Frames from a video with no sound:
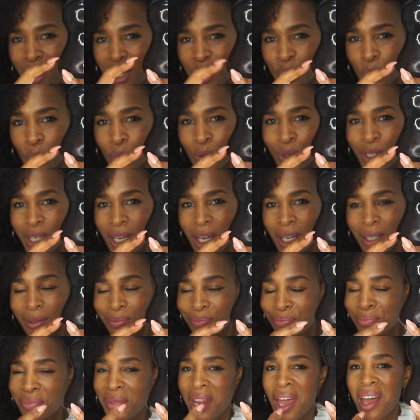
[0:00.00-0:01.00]
rice water
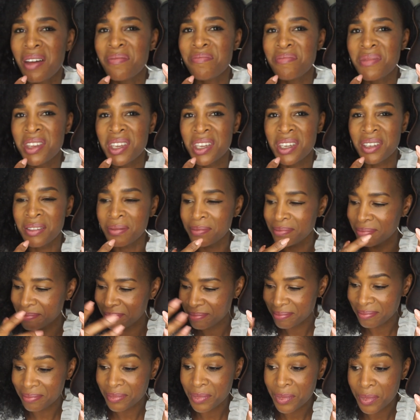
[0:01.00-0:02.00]
and me,
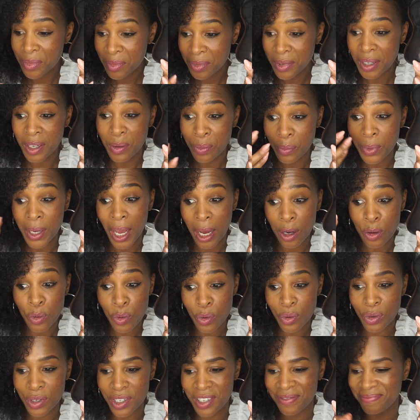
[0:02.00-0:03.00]
we are
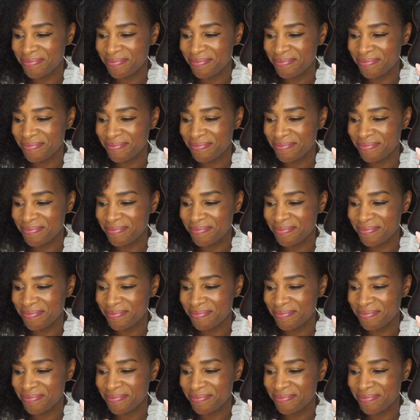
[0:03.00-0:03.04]
good.